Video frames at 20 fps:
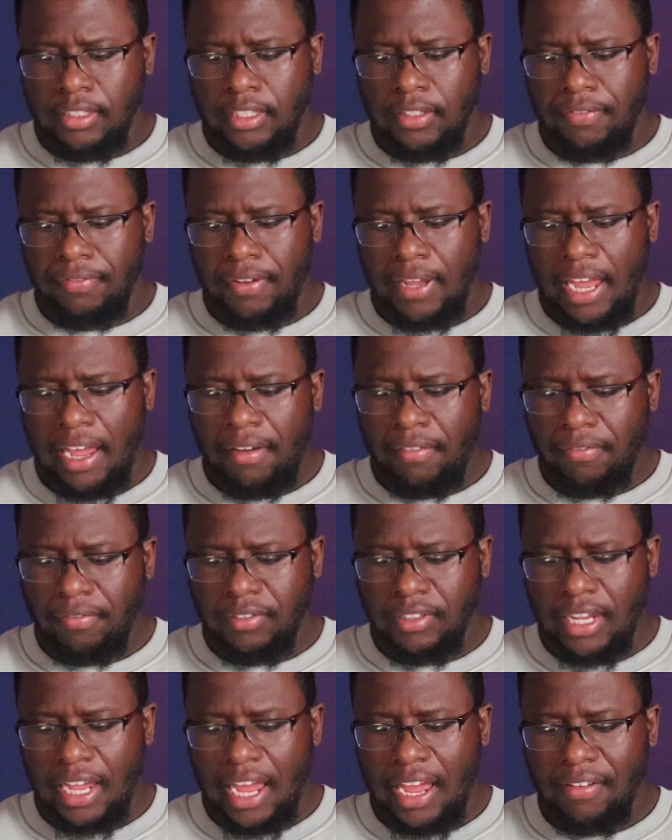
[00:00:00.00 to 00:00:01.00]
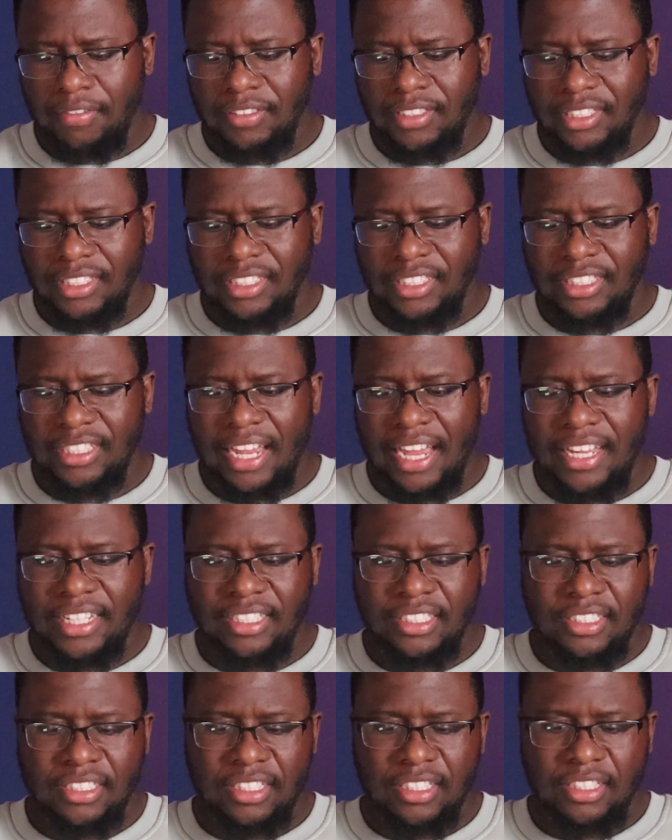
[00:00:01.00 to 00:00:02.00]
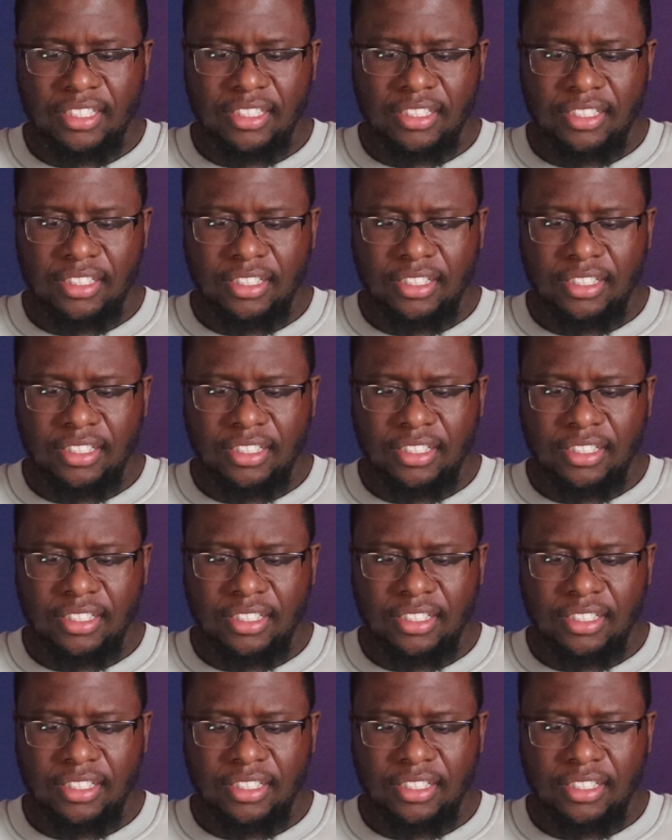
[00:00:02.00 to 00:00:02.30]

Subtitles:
to have success,